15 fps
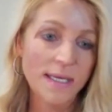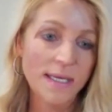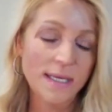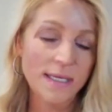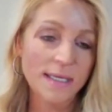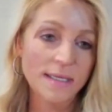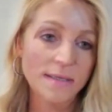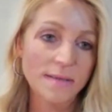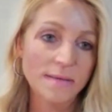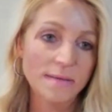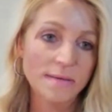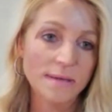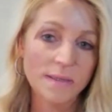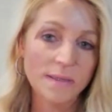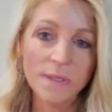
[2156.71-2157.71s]
And
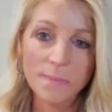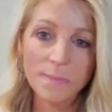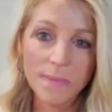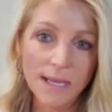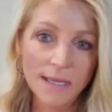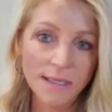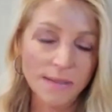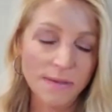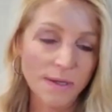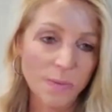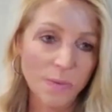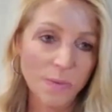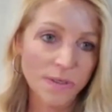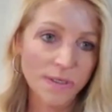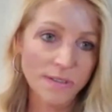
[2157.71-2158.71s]
we met in
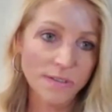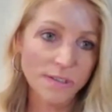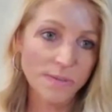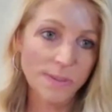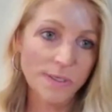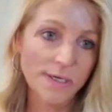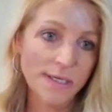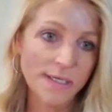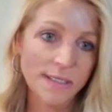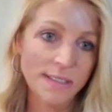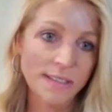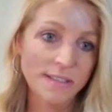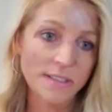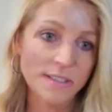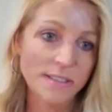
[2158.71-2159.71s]
that warrior spirit. And
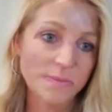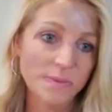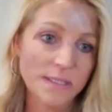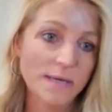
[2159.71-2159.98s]
he just,